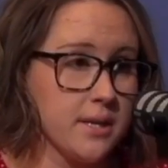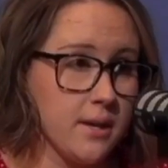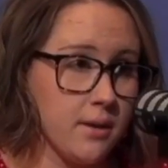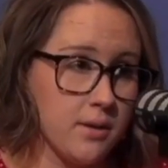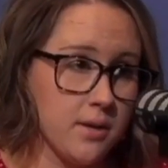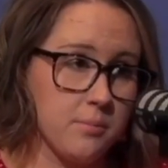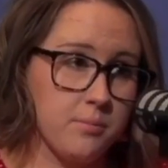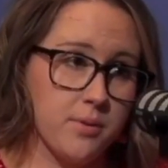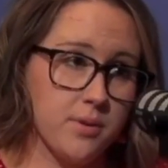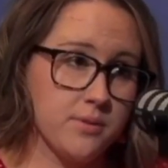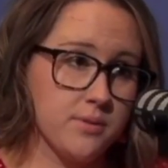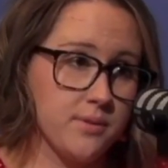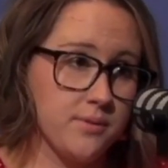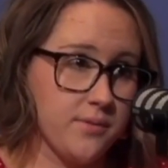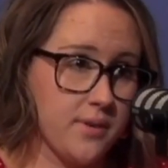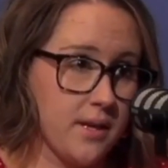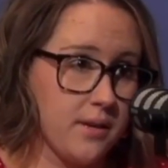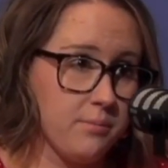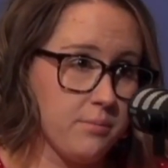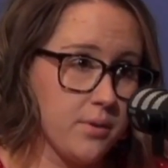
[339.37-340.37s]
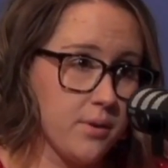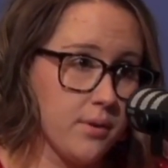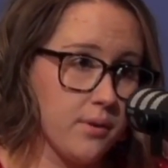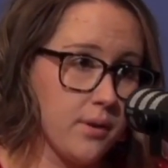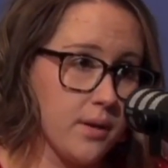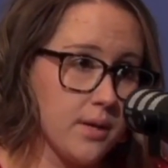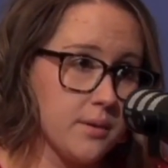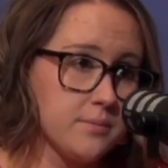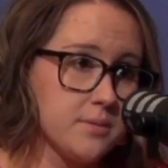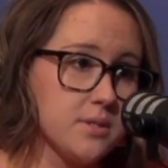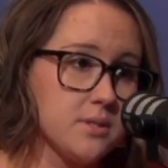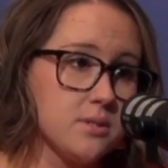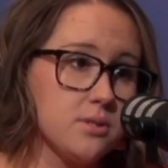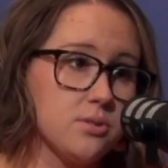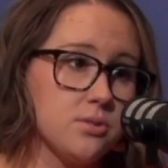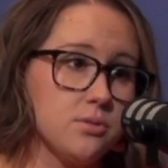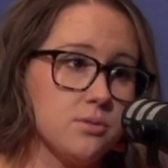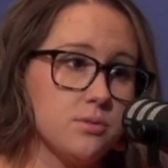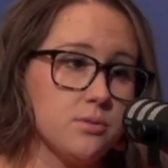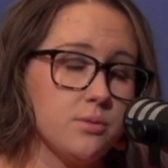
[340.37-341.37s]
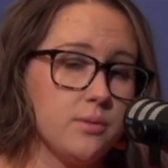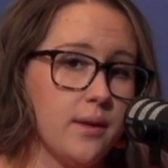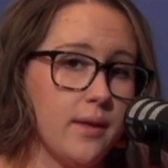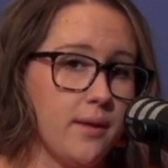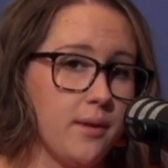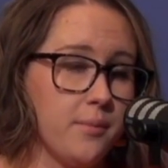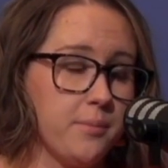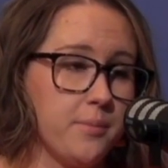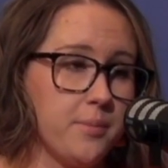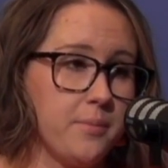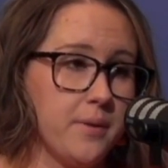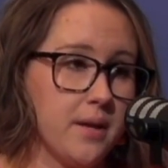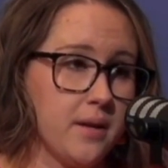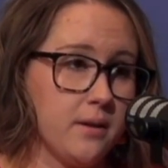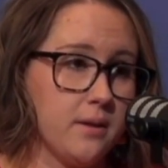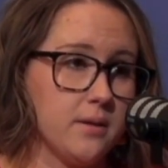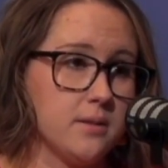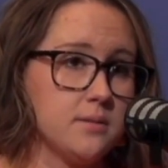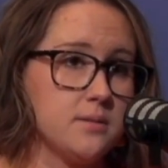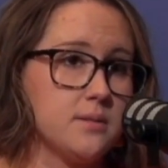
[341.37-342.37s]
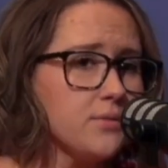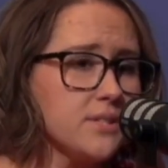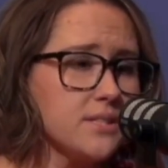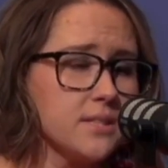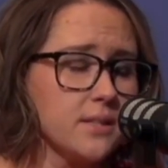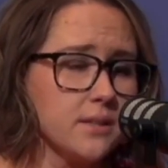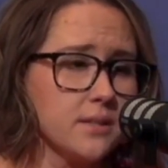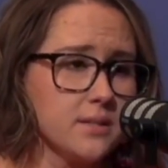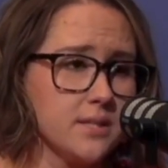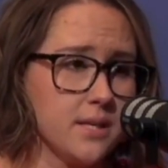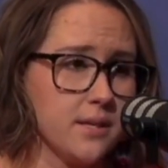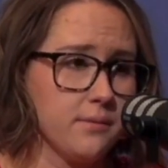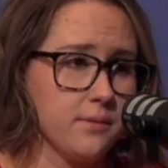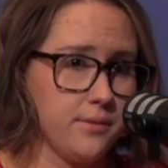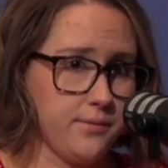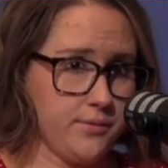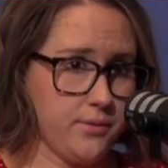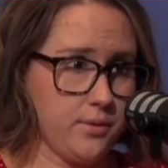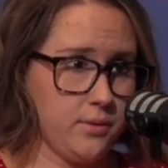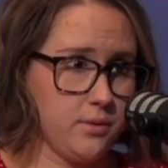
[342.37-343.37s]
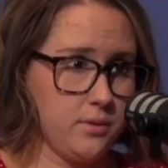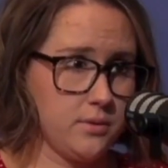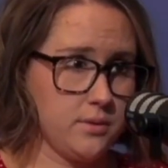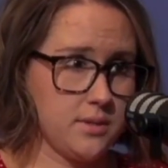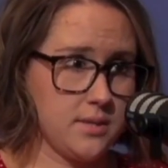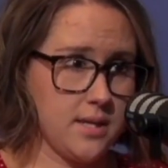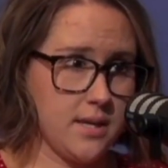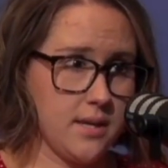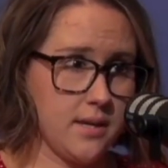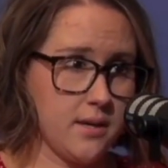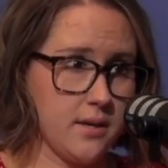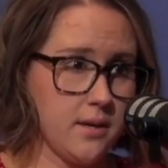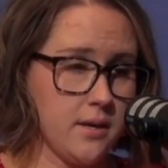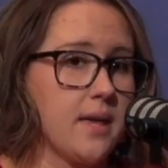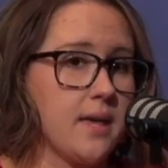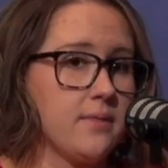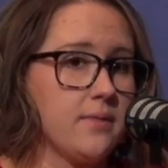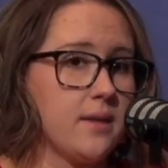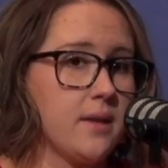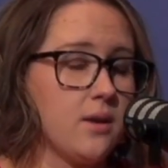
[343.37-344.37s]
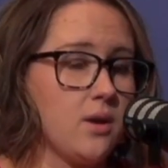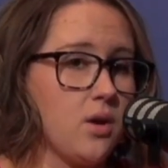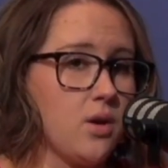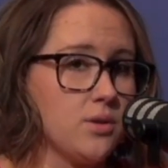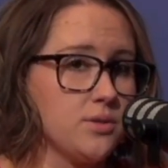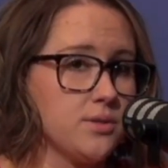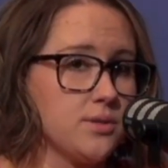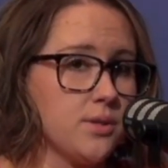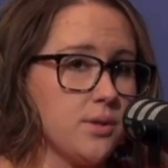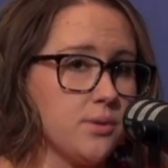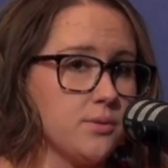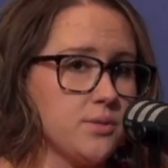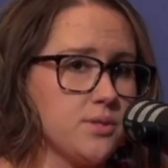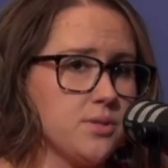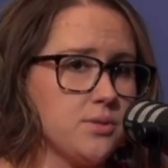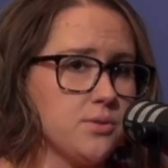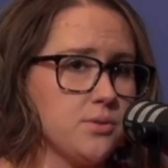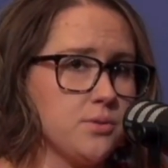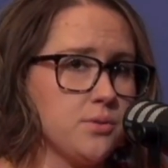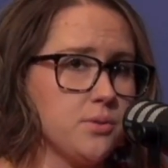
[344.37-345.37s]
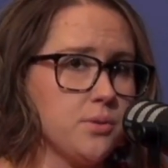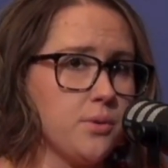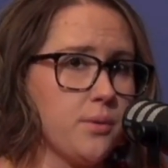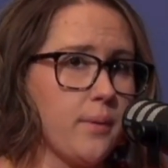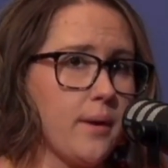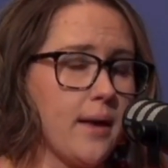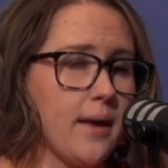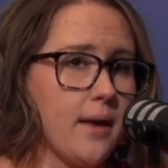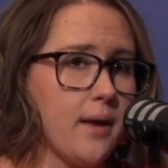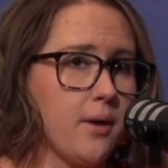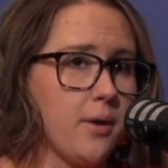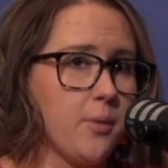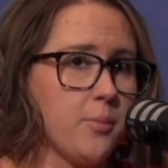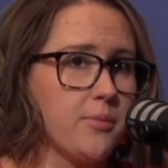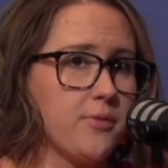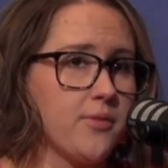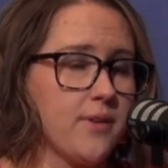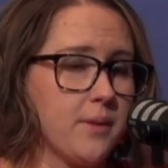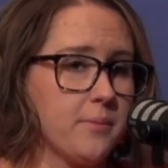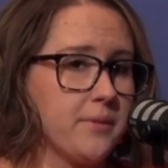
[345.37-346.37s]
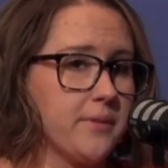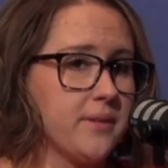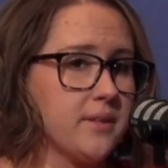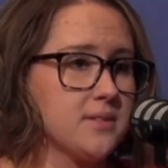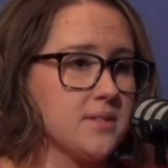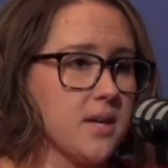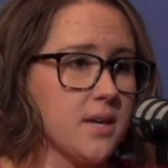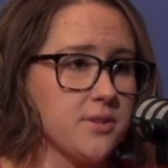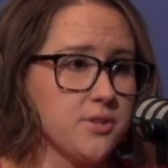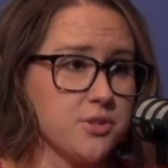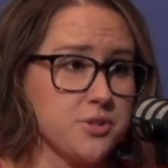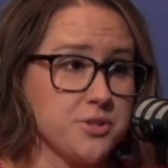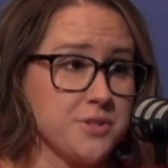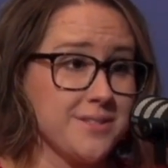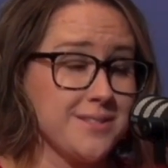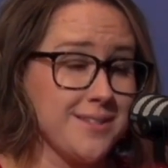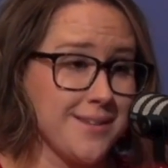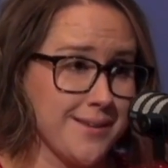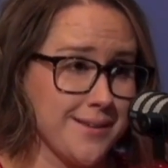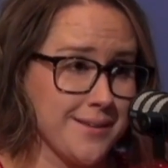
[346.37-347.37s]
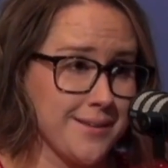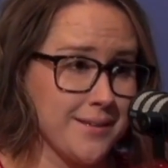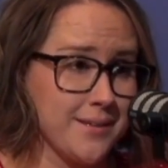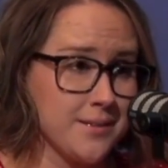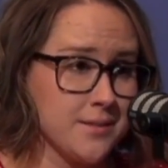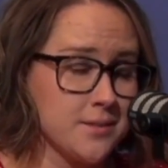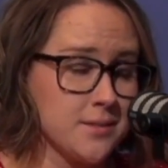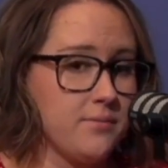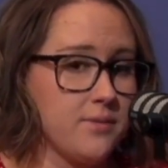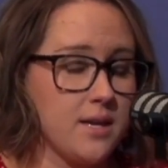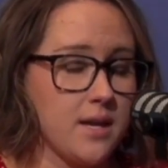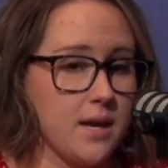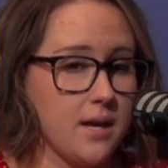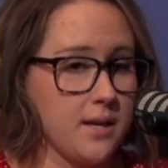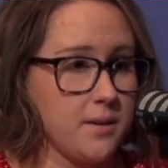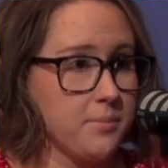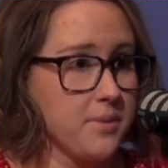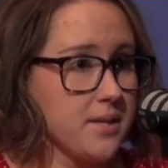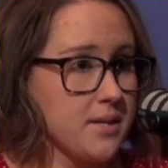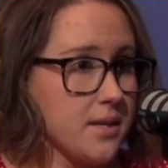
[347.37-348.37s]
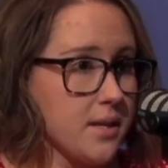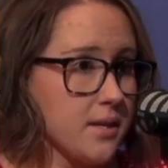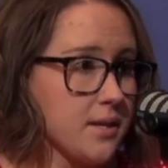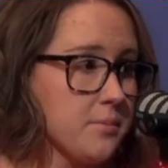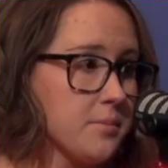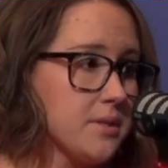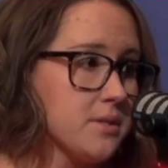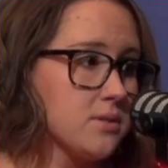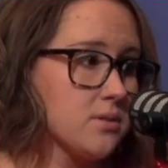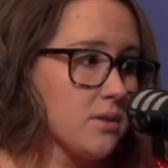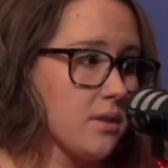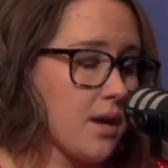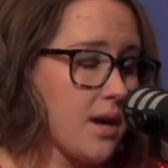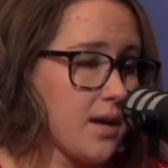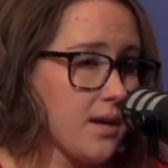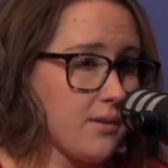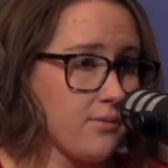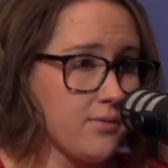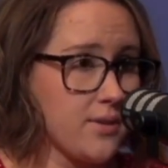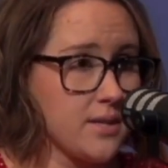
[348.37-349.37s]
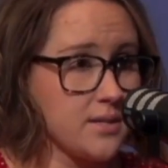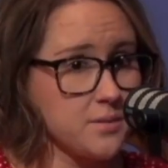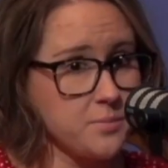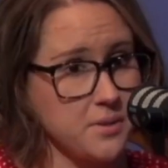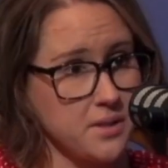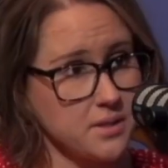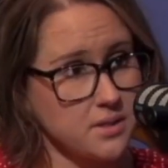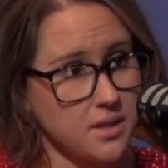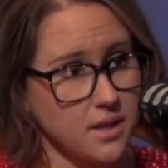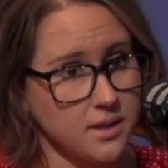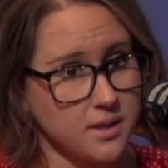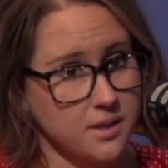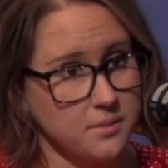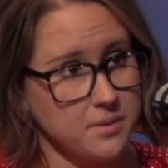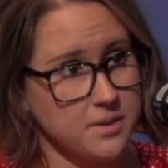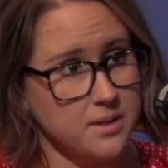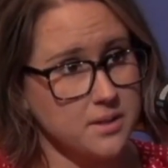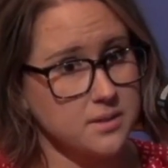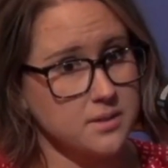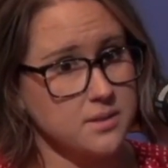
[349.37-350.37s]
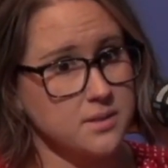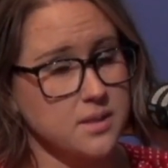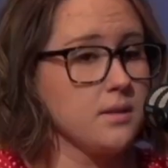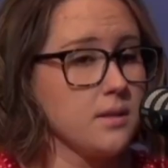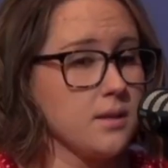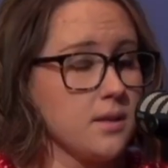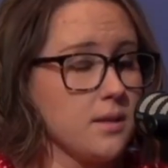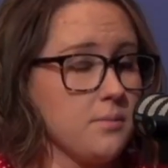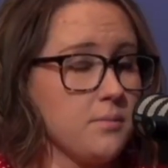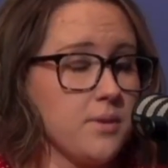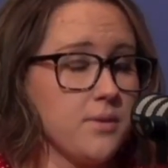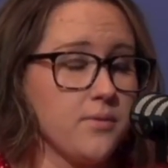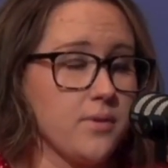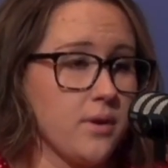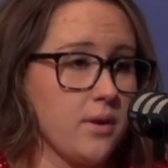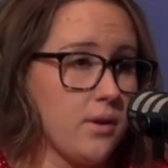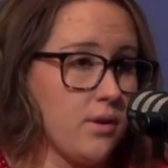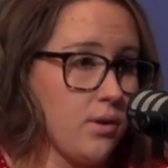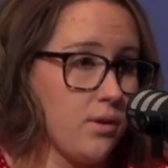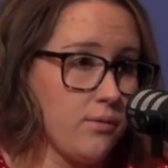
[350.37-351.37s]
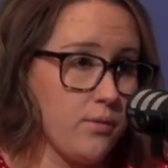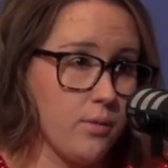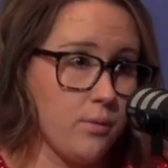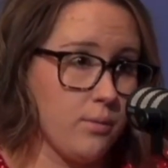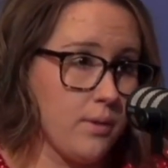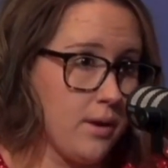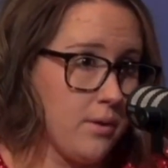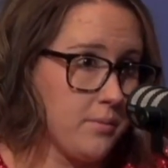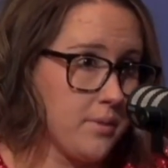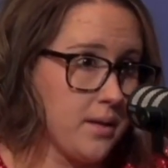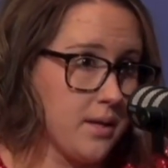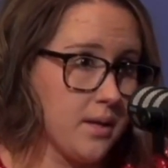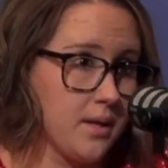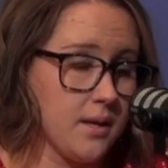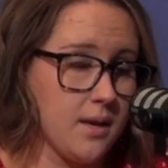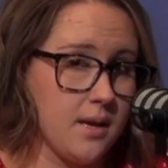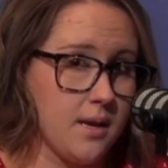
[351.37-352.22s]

County Birth to Five programs to help parents facilitate referrals there, and then also to help families understand the IEP documents or the IFSP documents. It can be very overwhelming.